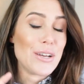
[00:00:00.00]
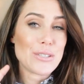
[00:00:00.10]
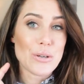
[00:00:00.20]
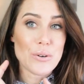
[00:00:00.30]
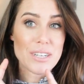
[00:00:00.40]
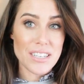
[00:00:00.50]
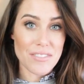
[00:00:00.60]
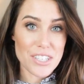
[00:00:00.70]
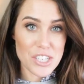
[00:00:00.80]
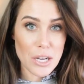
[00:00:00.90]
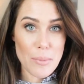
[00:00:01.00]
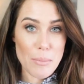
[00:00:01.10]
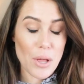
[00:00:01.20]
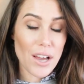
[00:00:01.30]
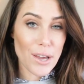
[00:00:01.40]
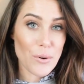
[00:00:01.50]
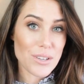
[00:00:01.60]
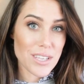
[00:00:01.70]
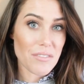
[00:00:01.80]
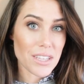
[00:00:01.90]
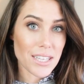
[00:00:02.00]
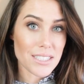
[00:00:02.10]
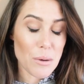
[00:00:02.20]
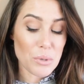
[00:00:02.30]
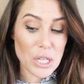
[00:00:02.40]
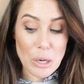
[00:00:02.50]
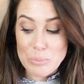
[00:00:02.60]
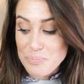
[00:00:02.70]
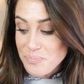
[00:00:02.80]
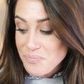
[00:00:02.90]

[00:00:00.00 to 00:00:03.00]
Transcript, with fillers: So definitely check out my blog. I always have it linked down below